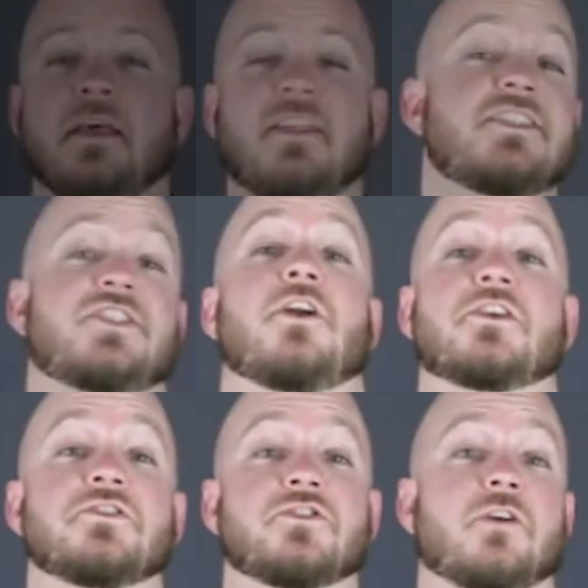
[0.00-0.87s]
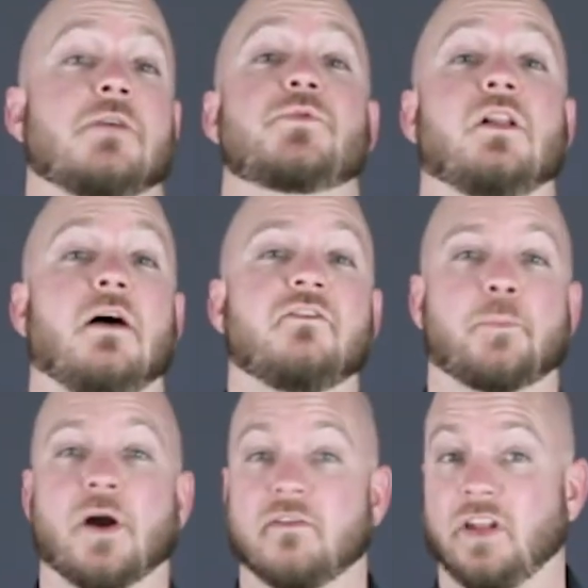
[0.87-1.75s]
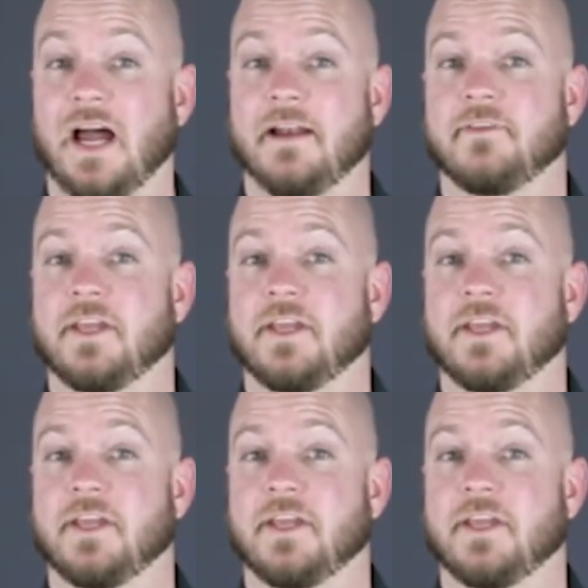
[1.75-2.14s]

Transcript: These Stars and Stripes gloves are part of a line of